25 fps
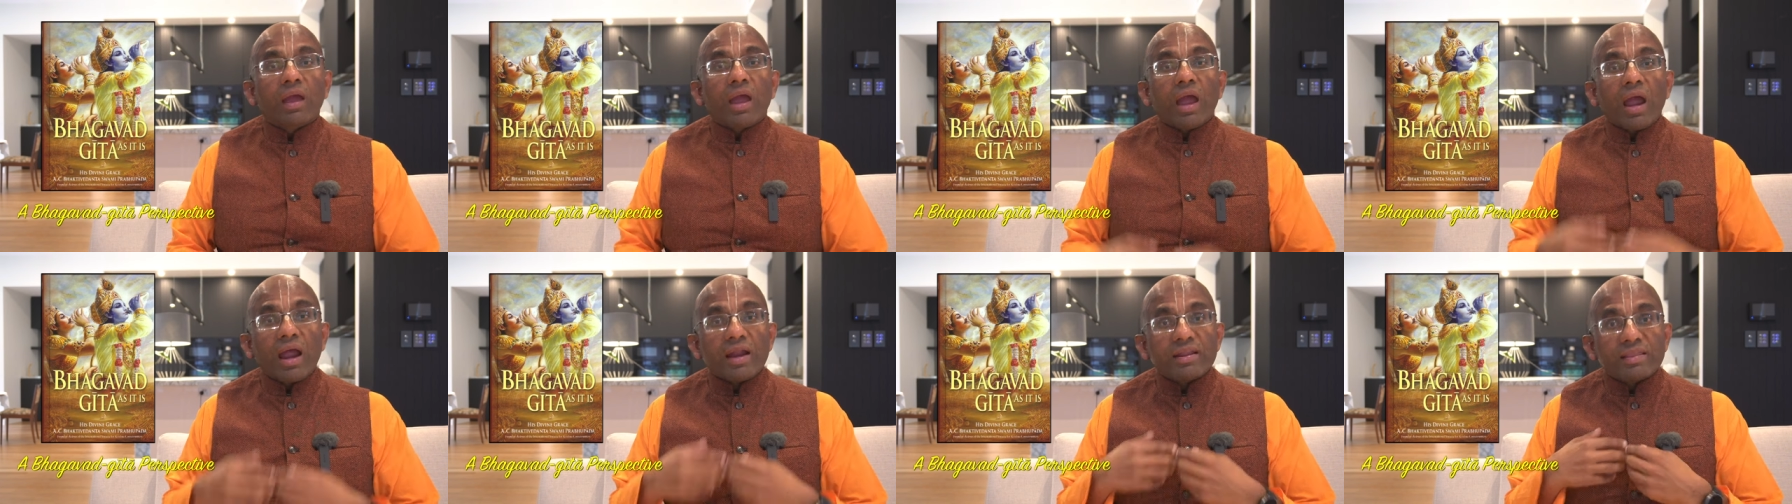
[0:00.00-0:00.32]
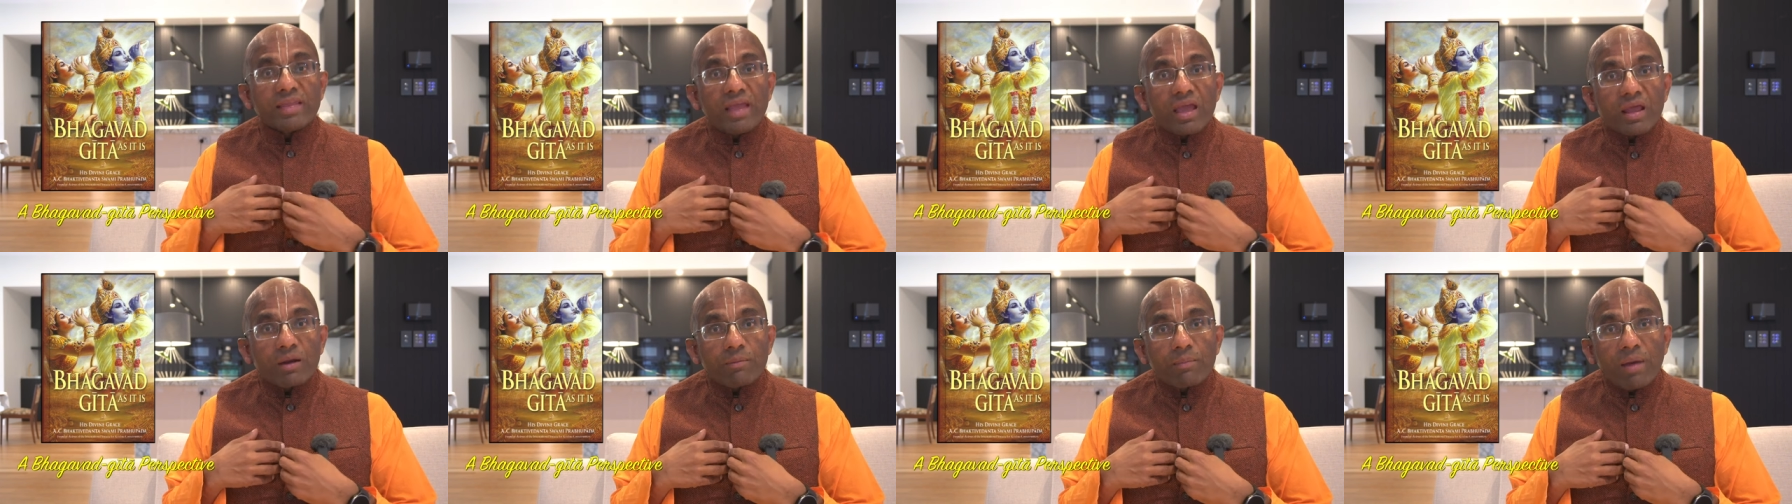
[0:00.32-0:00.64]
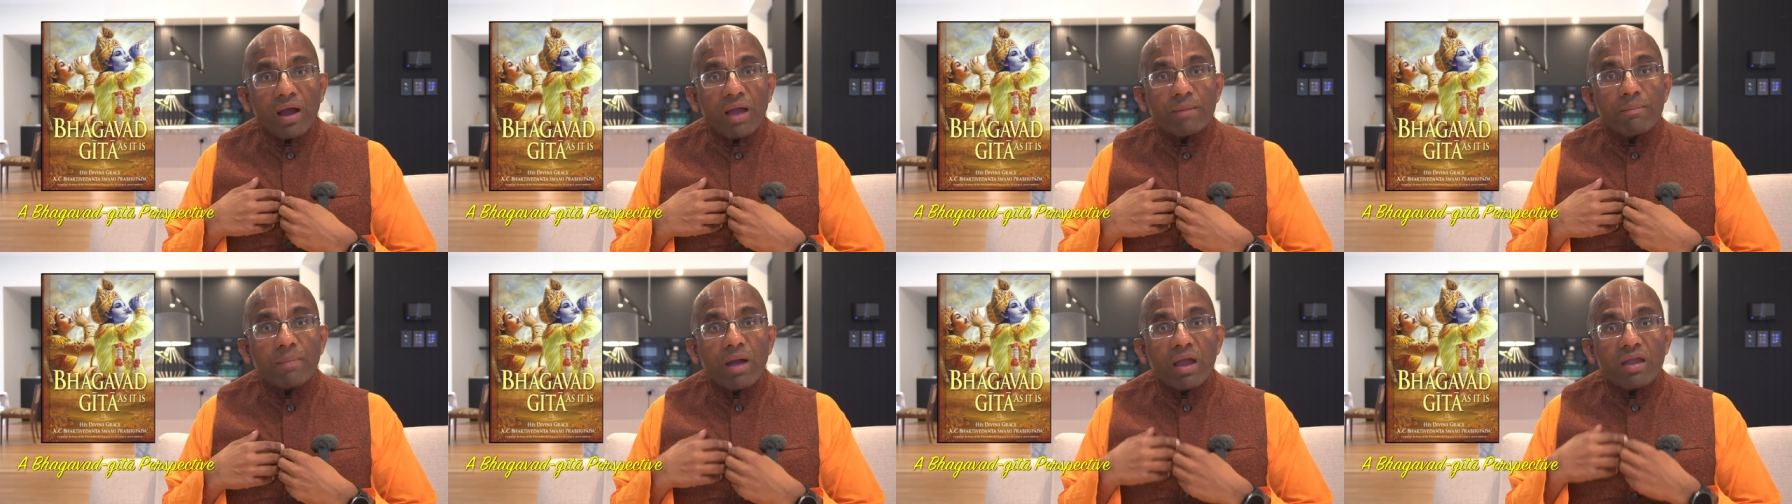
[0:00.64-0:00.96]
and
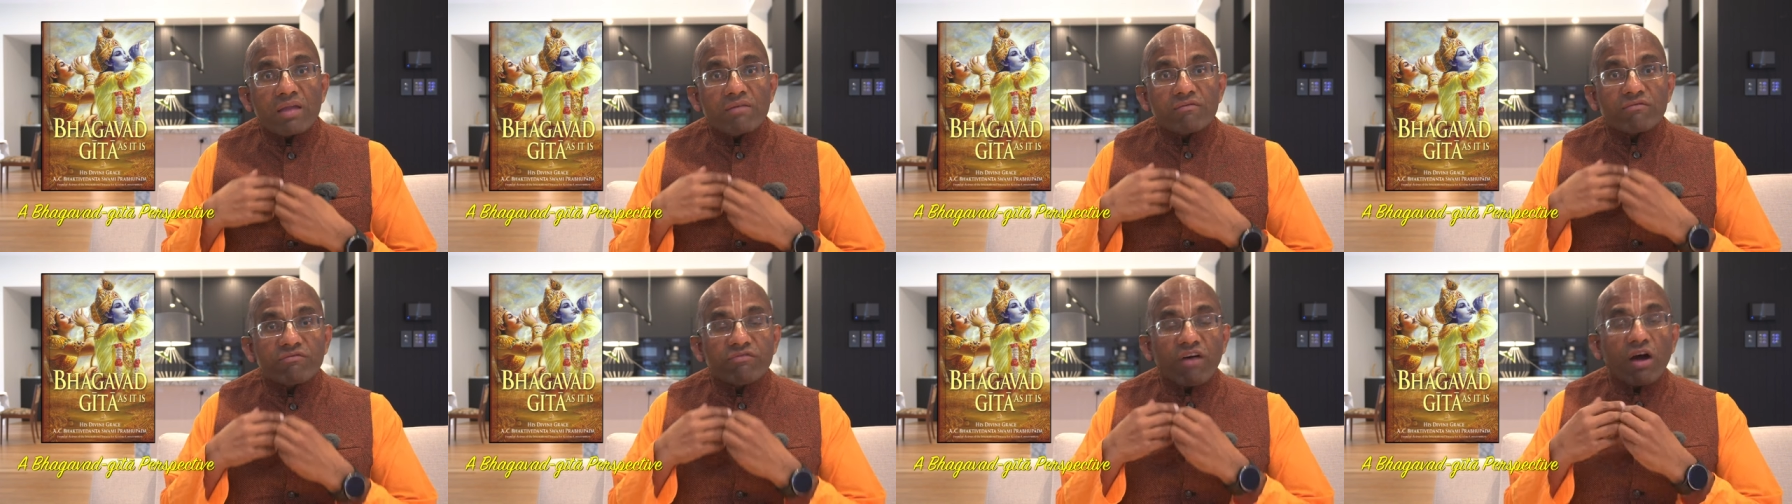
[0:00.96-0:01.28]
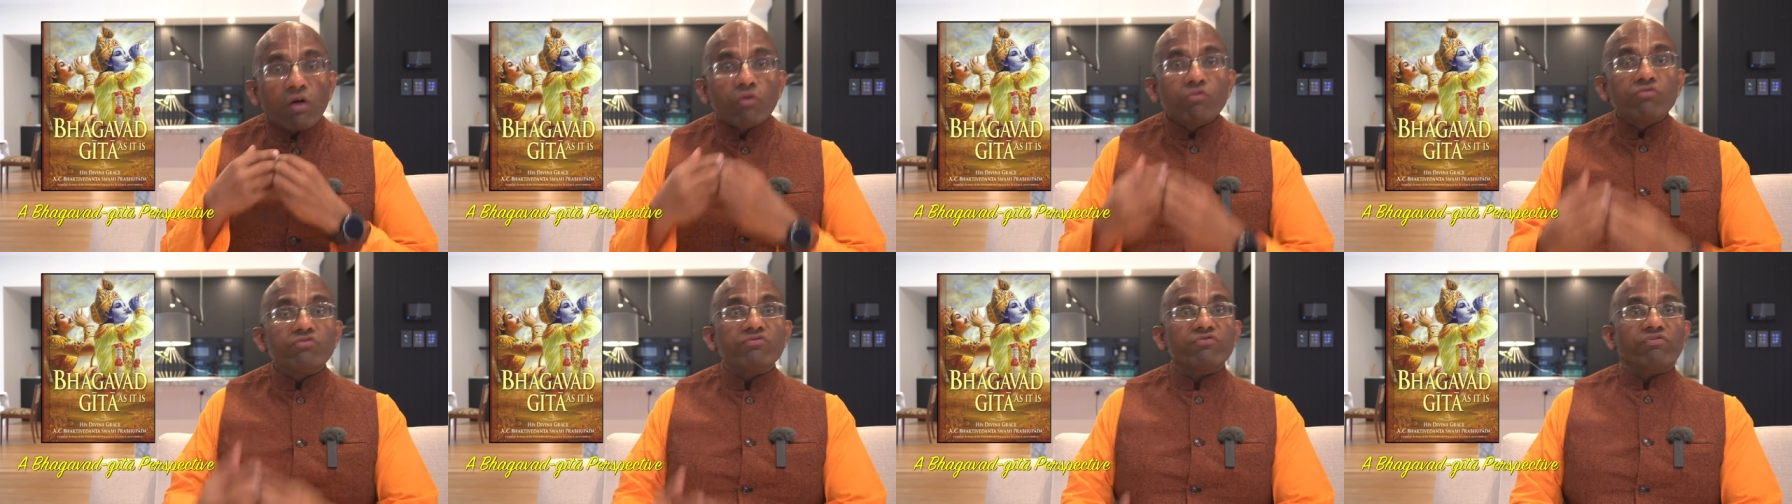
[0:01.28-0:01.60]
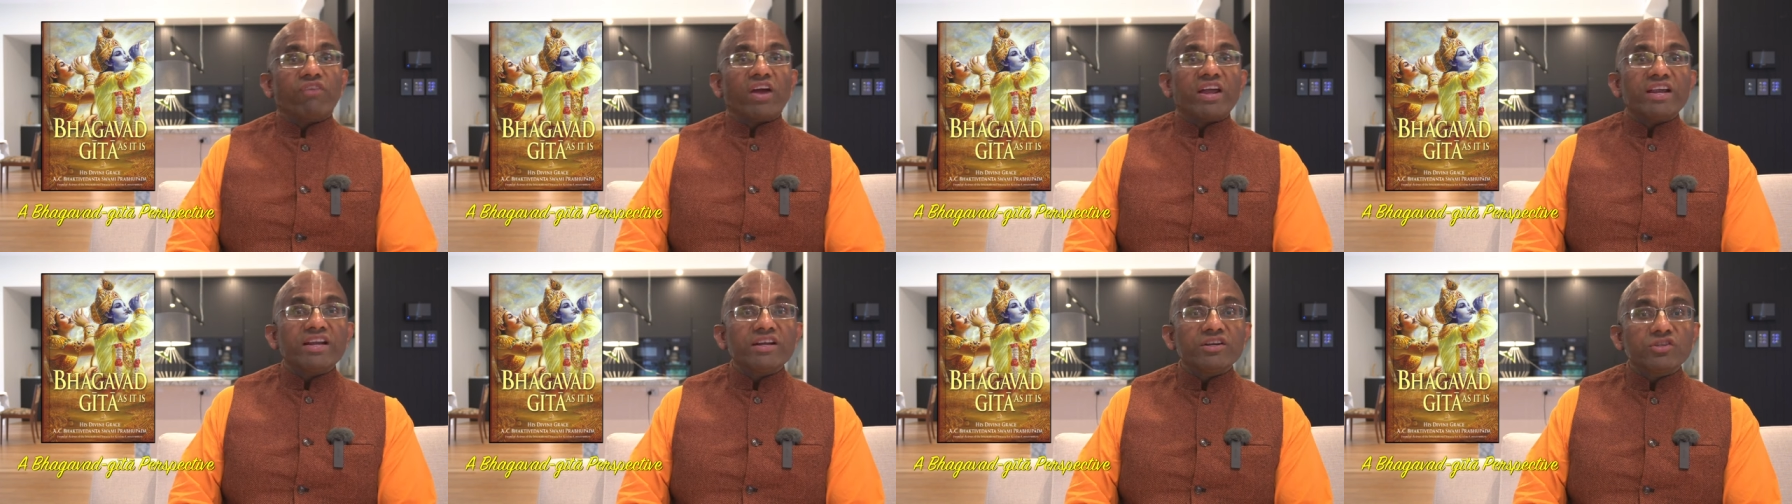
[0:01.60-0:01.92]
thereby by found,
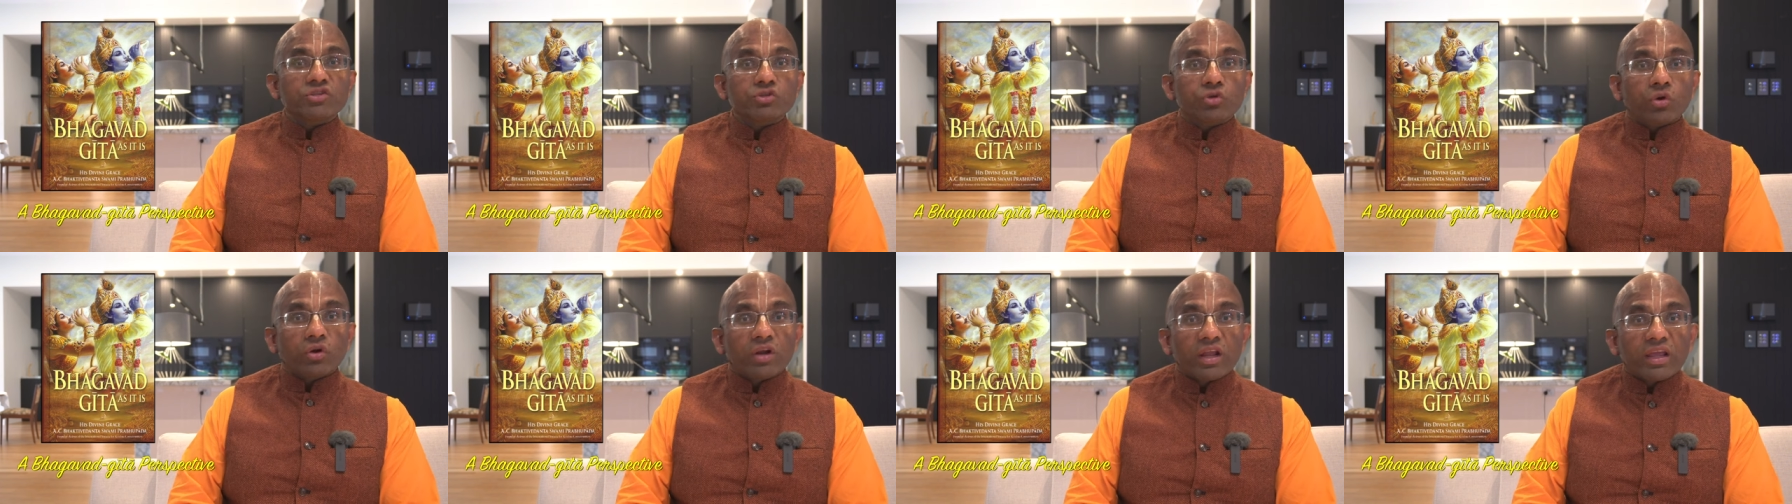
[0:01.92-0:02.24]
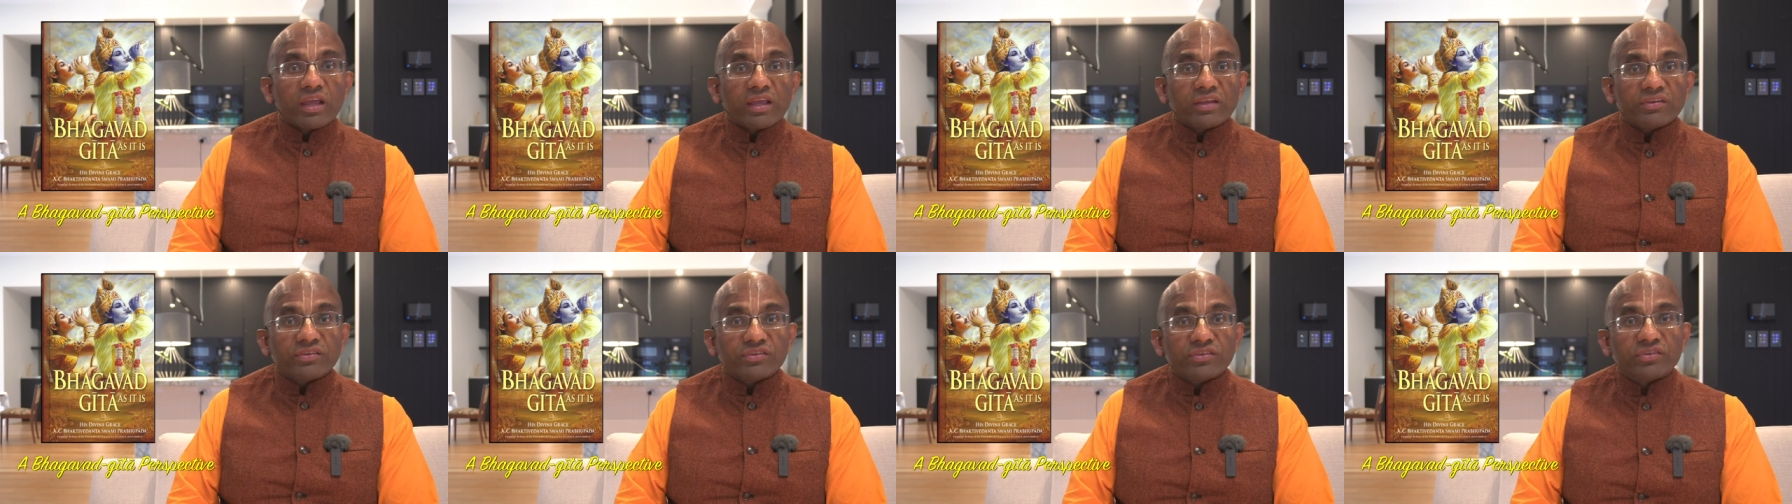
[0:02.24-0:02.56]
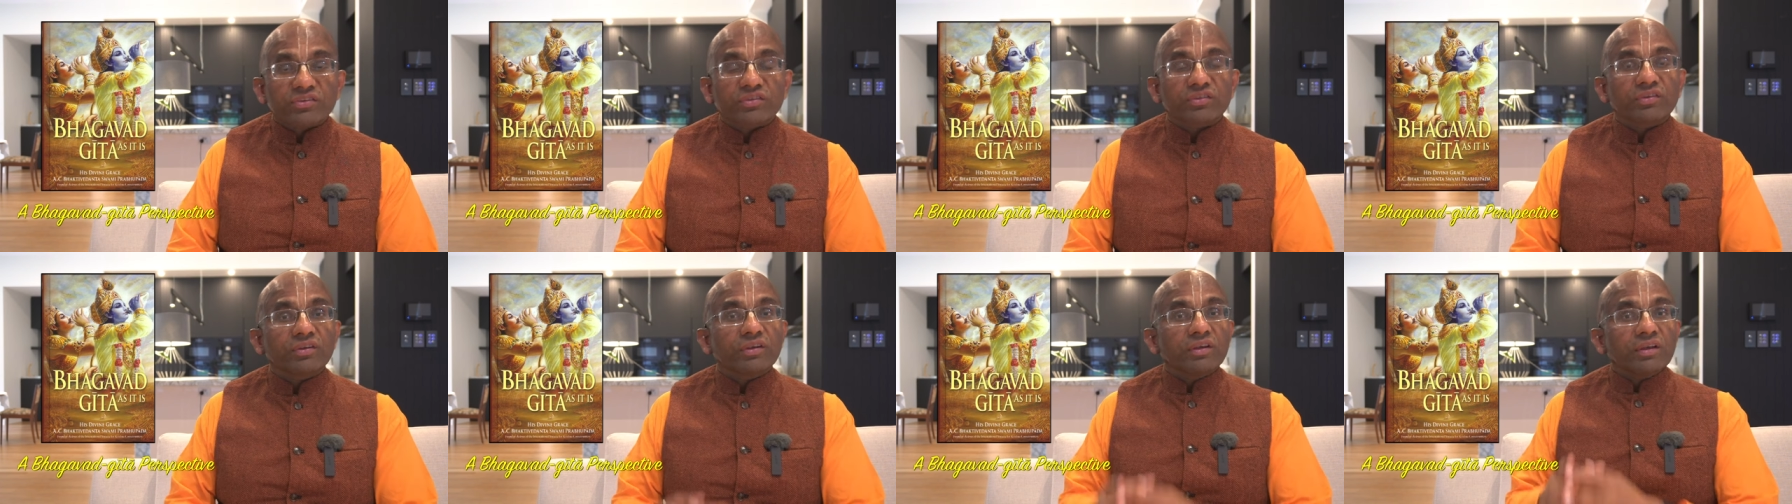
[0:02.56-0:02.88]
find
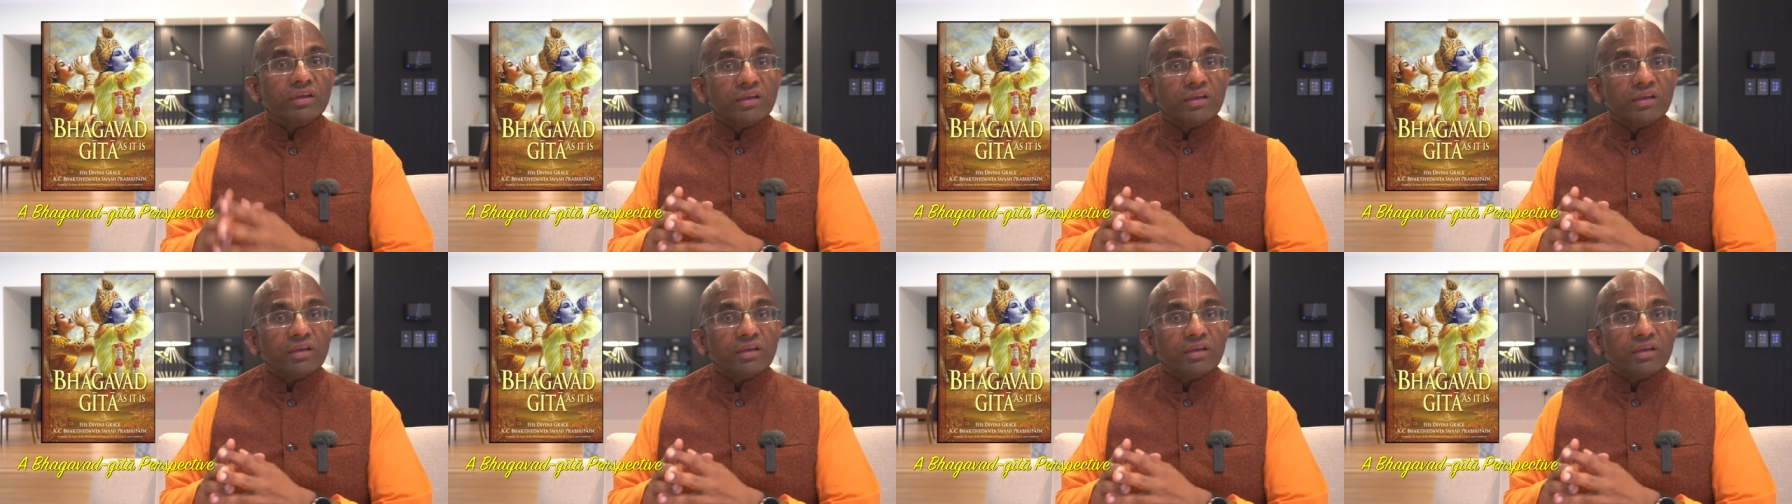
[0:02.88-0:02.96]
solace